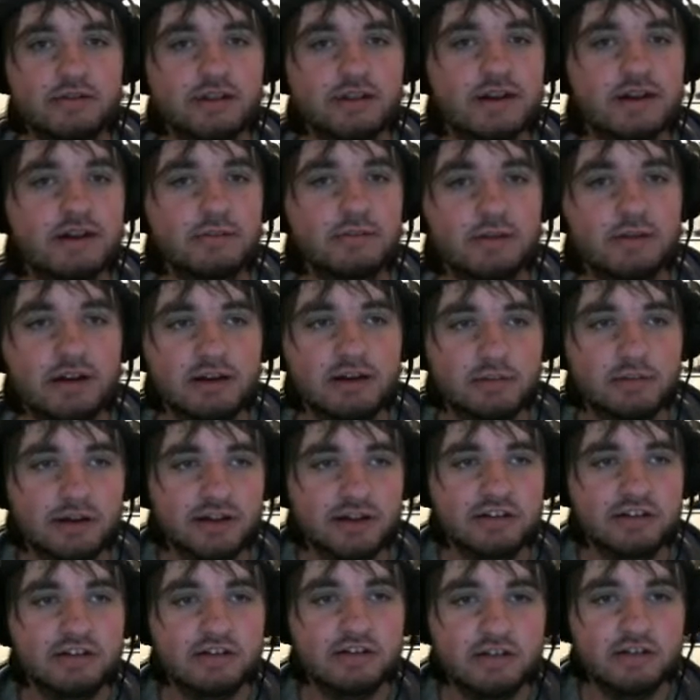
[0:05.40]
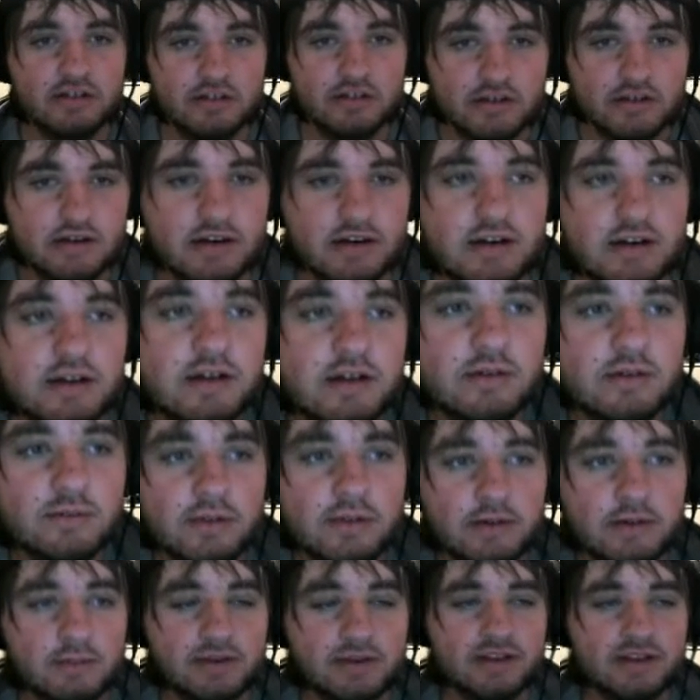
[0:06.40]
Time Randomizer.
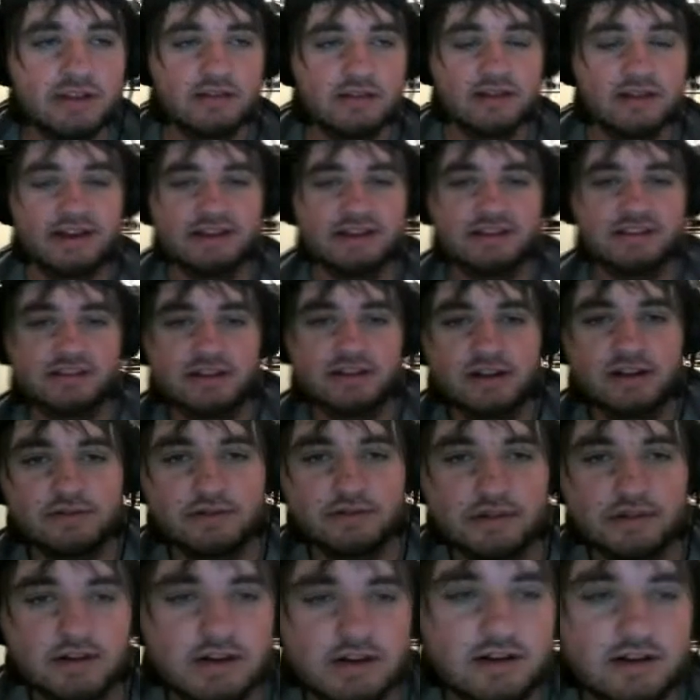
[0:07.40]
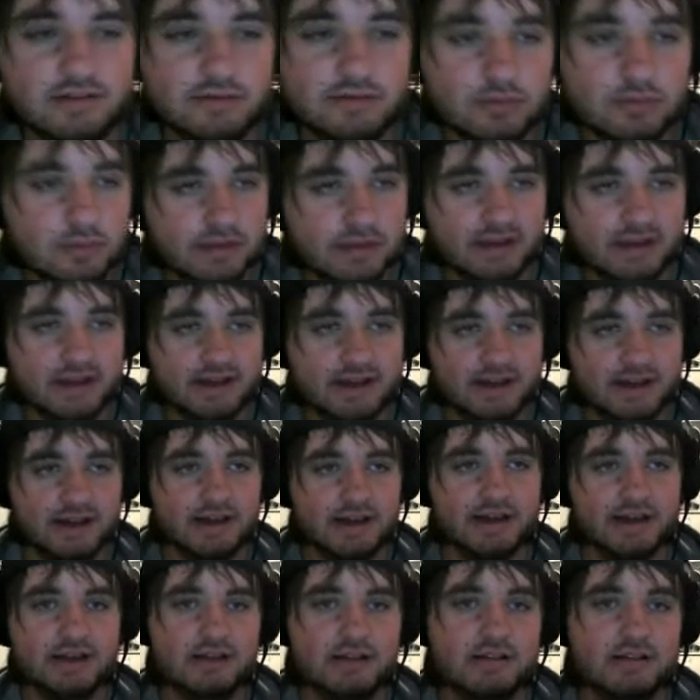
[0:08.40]
When we last left off, we
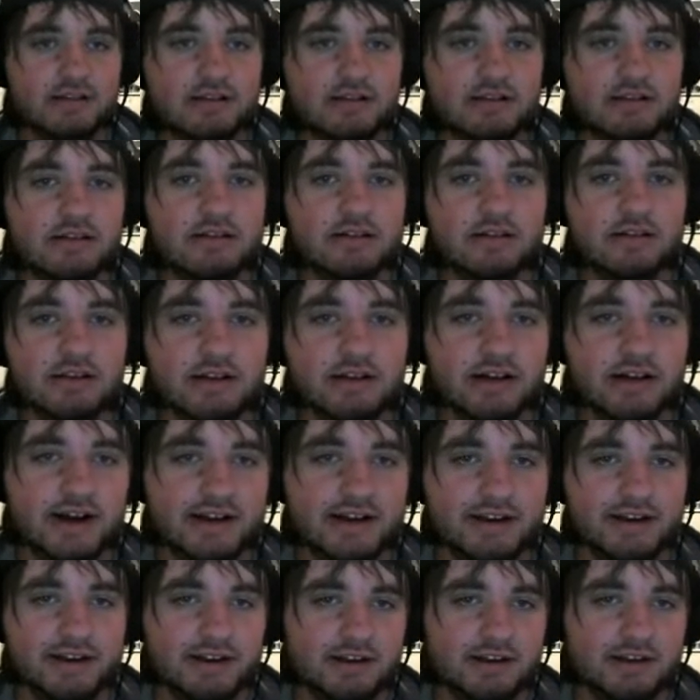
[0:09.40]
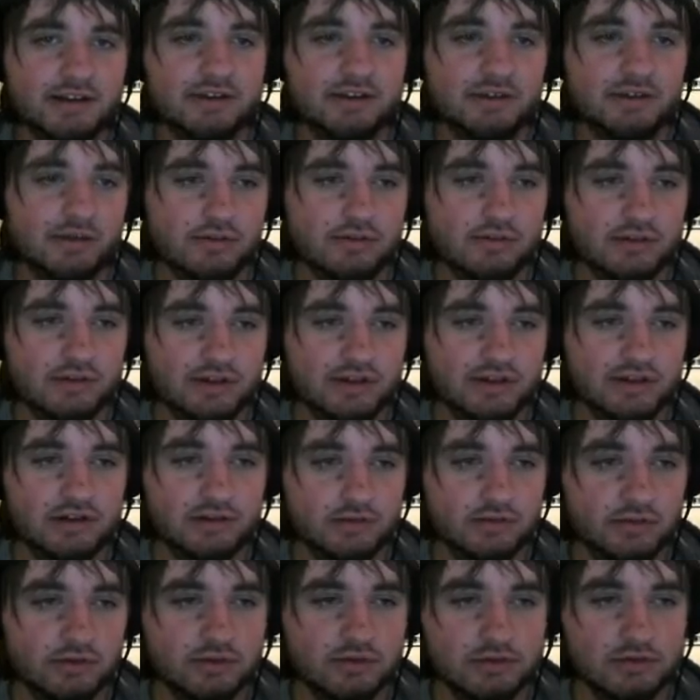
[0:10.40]
had gotten into the
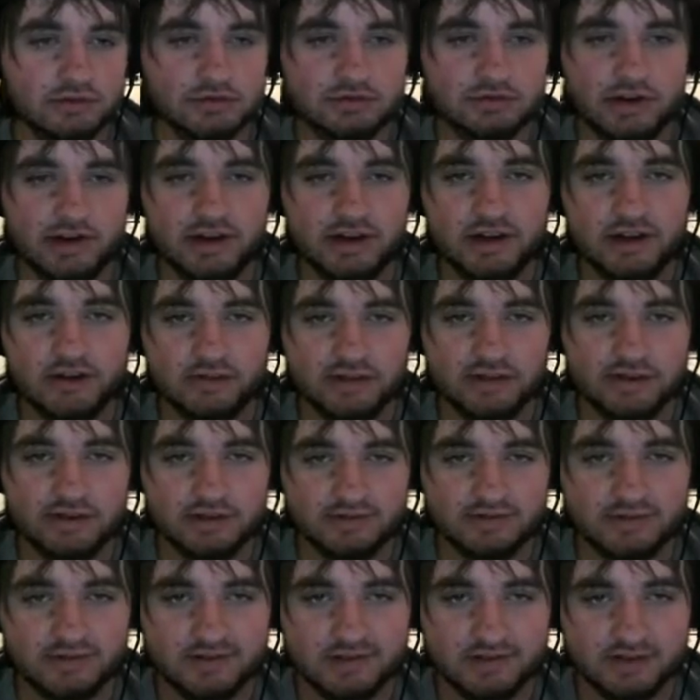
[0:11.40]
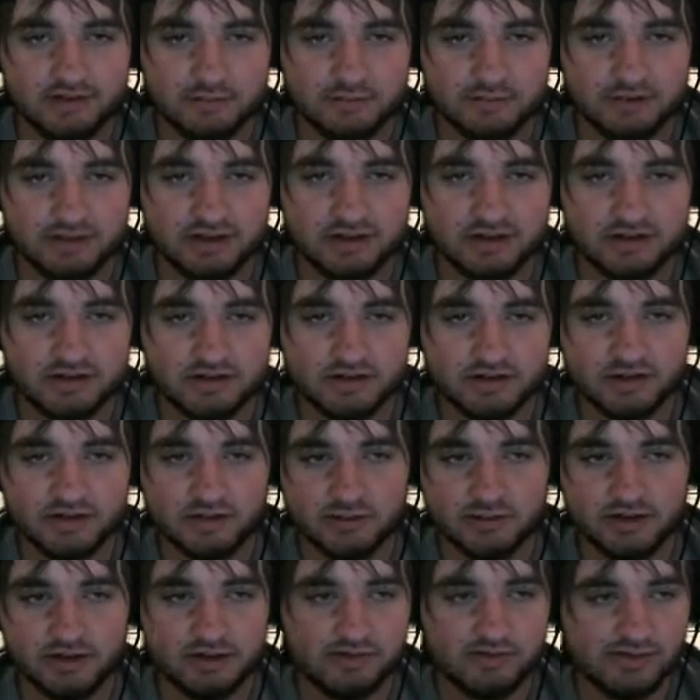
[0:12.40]
Gerudo training grounds and completed a good
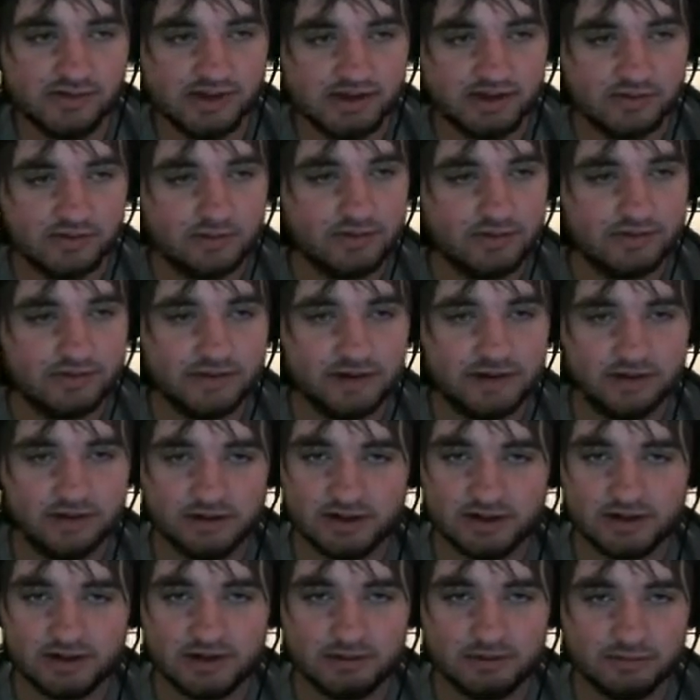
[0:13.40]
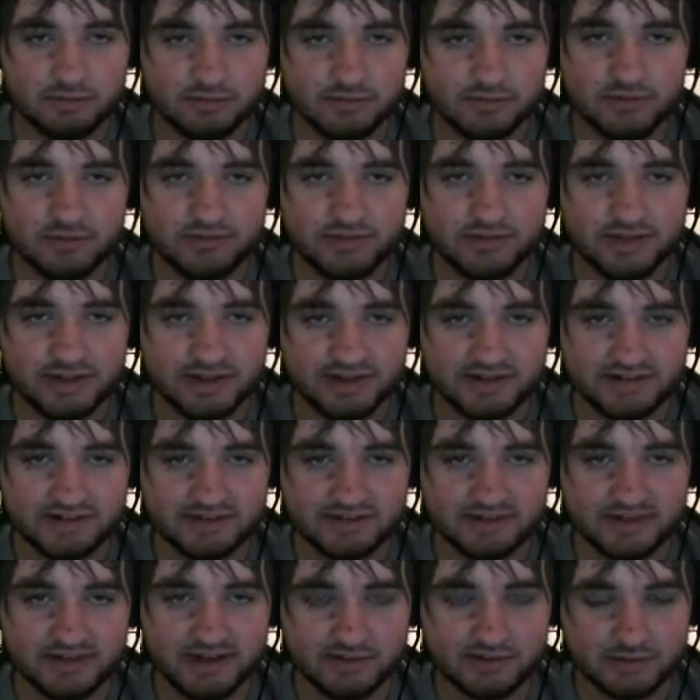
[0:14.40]
bit of it, and we found a couple of
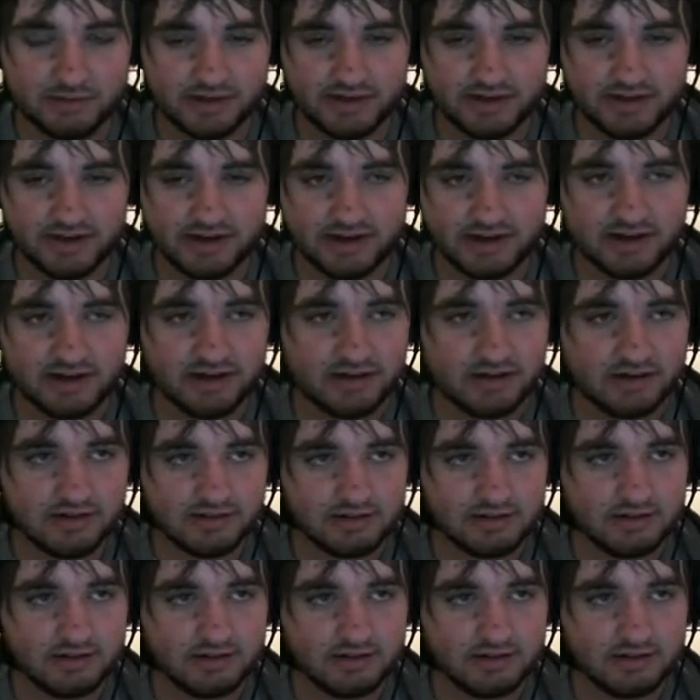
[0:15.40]
things that we needed.